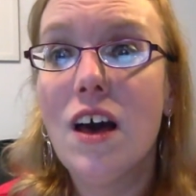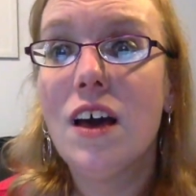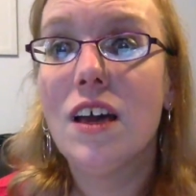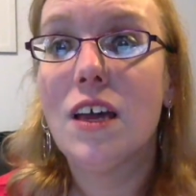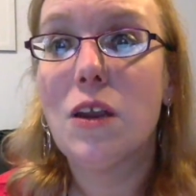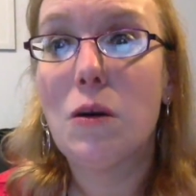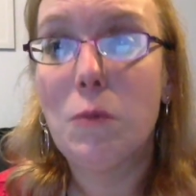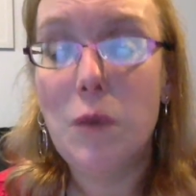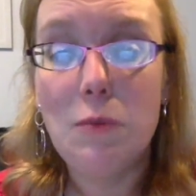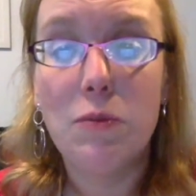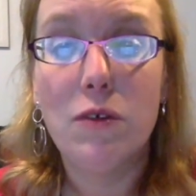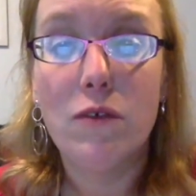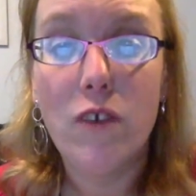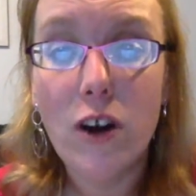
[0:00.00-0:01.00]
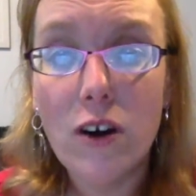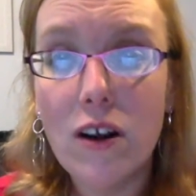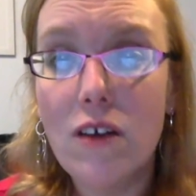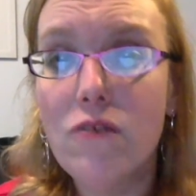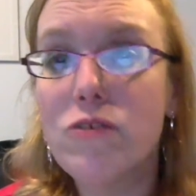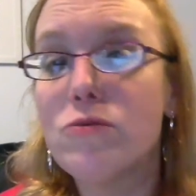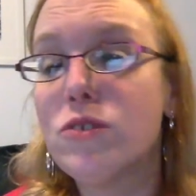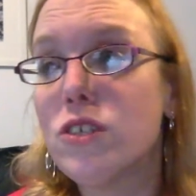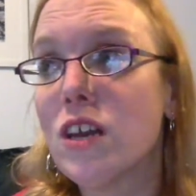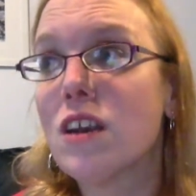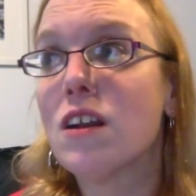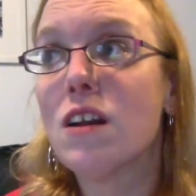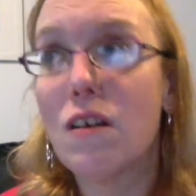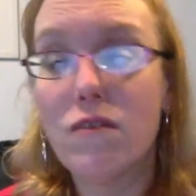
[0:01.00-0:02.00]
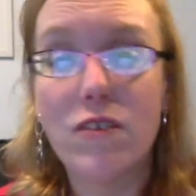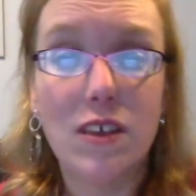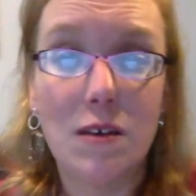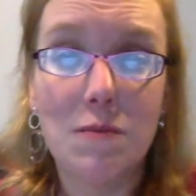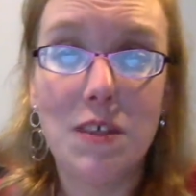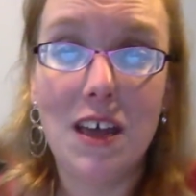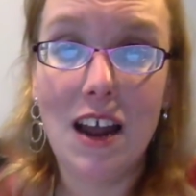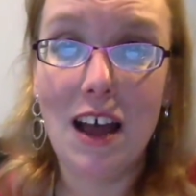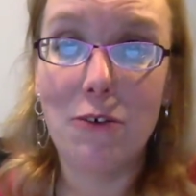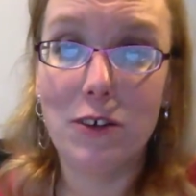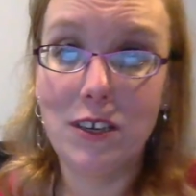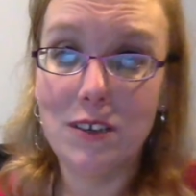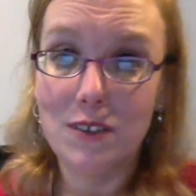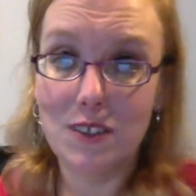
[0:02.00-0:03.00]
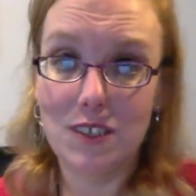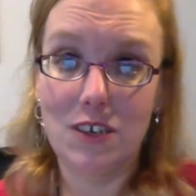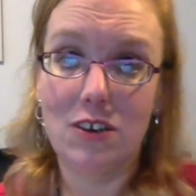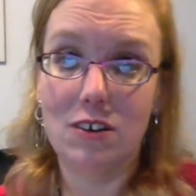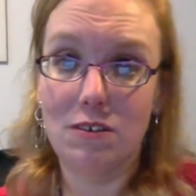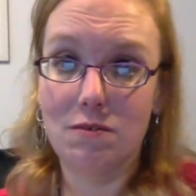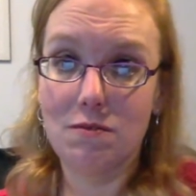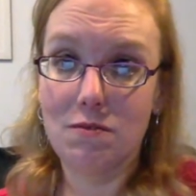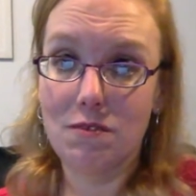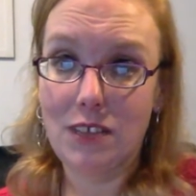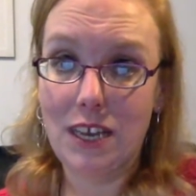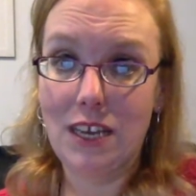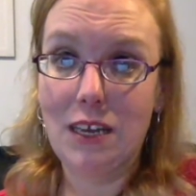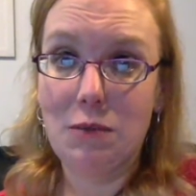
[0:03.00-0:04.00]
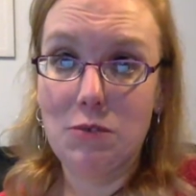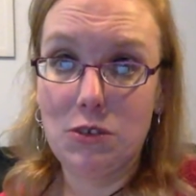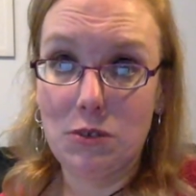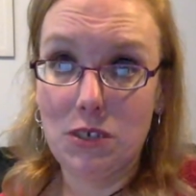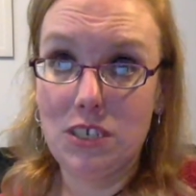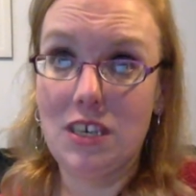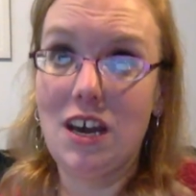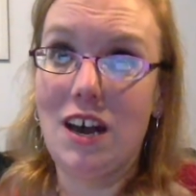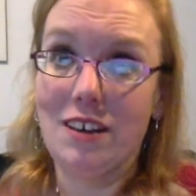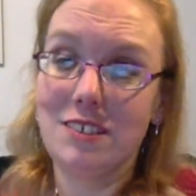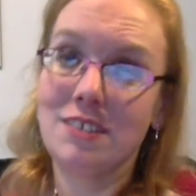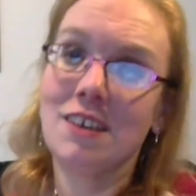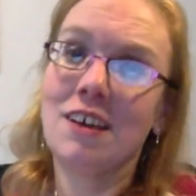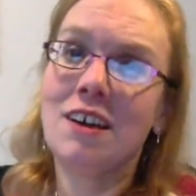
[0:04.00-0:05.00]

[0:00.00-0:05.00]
you know, people have heard of, who's done enough of them that I would consider letting him do a DS.